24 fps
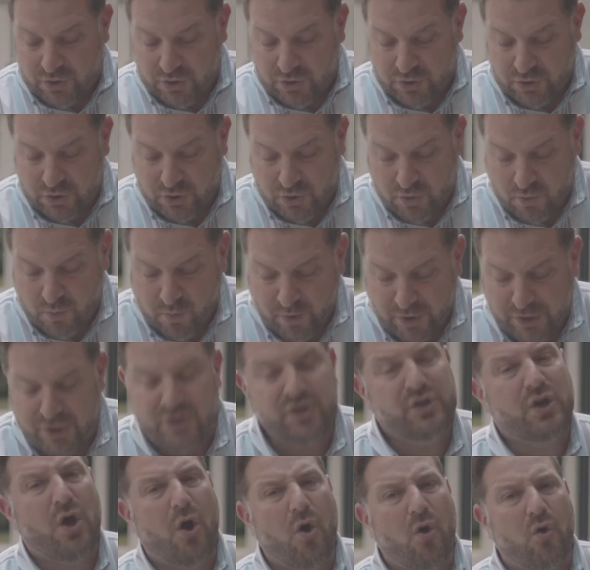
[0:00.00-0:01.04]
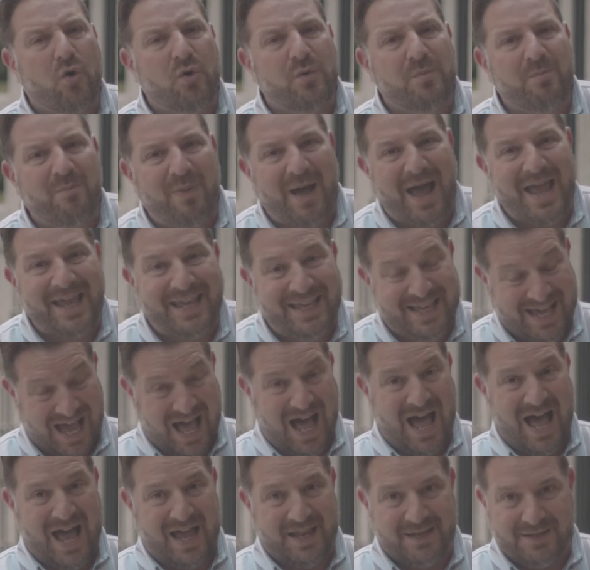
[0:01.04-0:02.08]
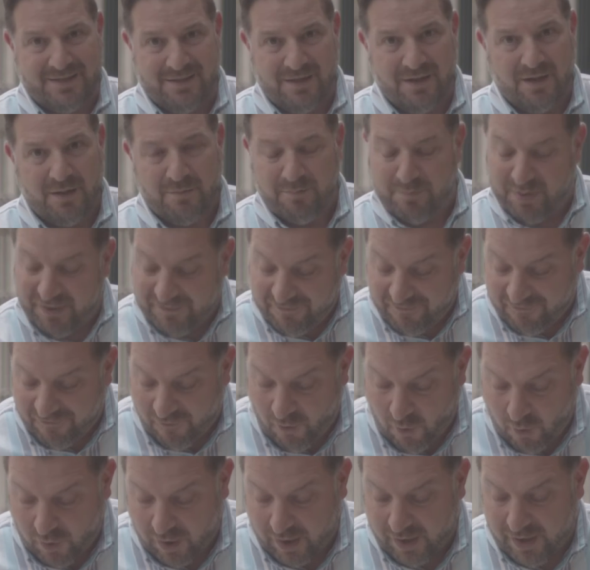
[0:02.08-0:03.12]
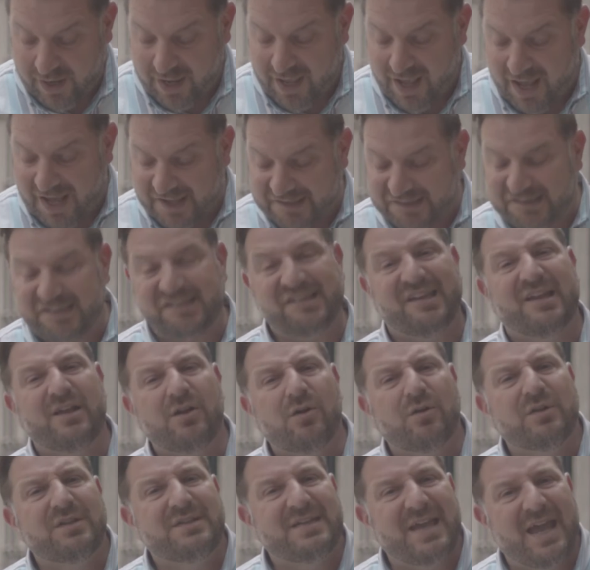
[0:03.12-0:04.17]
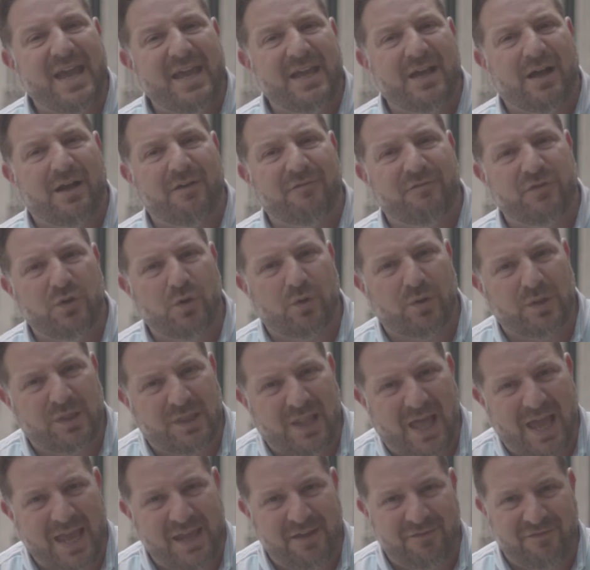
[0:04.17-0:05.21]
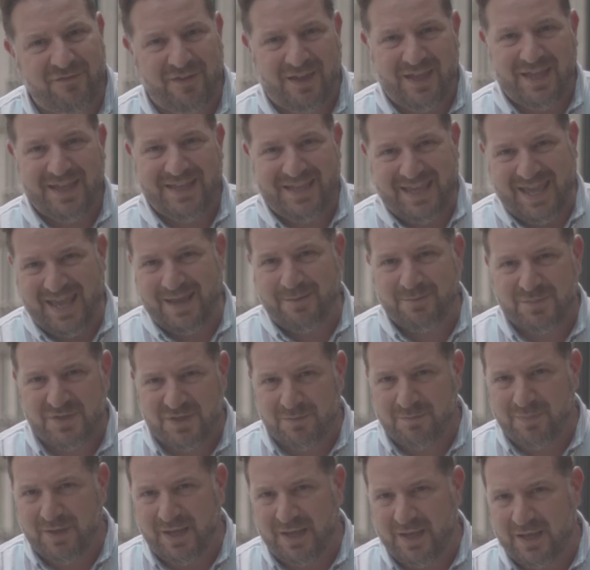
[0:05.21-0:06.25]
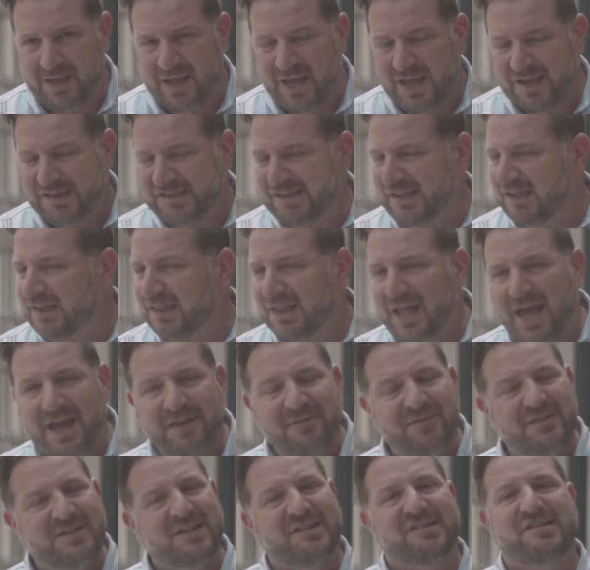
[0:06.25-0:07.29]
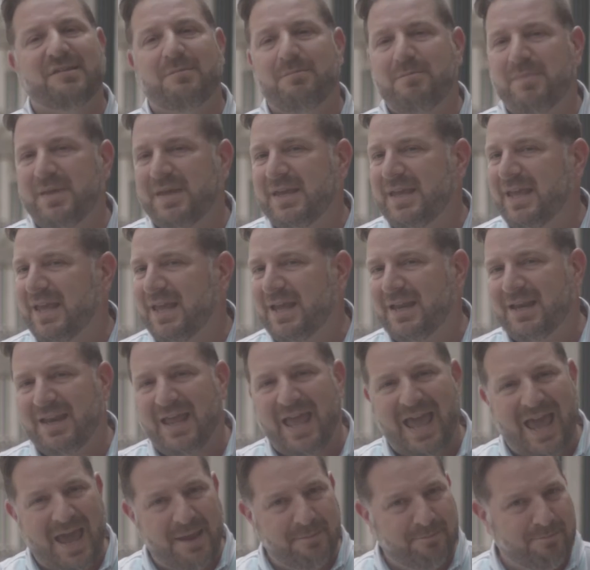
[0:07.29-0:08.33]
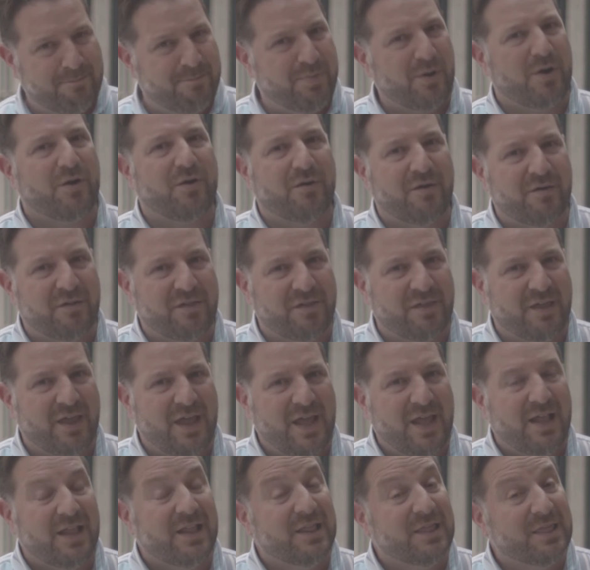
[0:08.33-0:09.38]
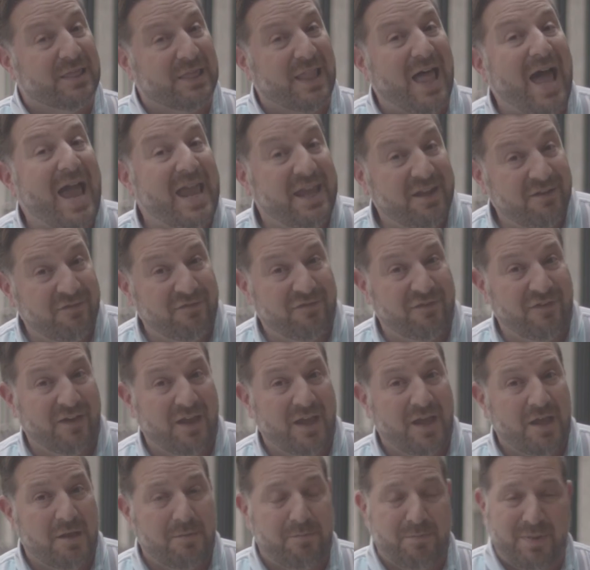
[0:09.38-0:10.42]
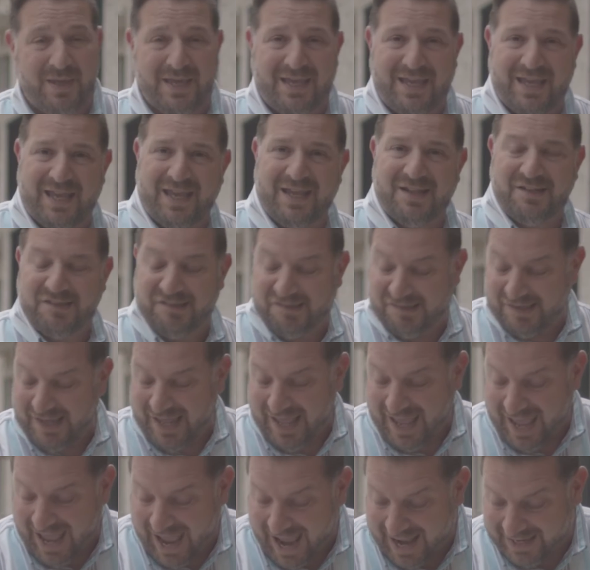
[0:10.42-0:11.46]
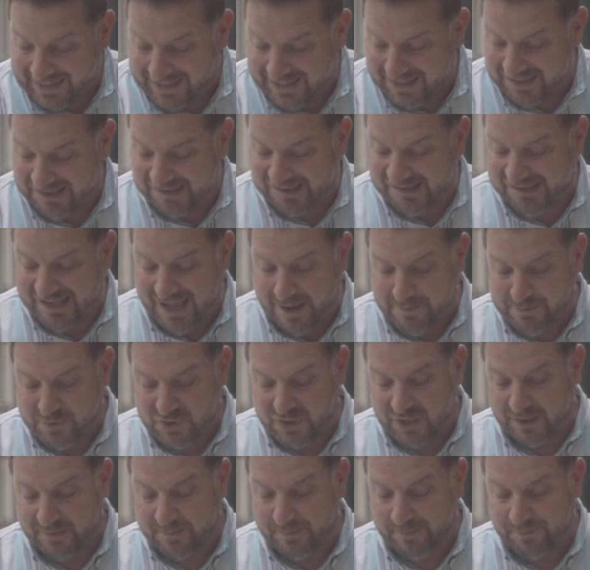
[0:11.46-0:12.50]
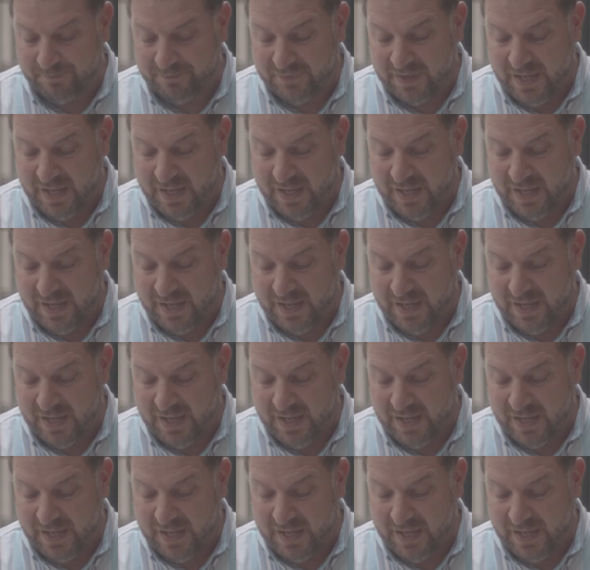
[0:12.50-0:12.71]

You were known by God before a single day of your life came to be. See, life doesn't begin at birth, life begins at conception.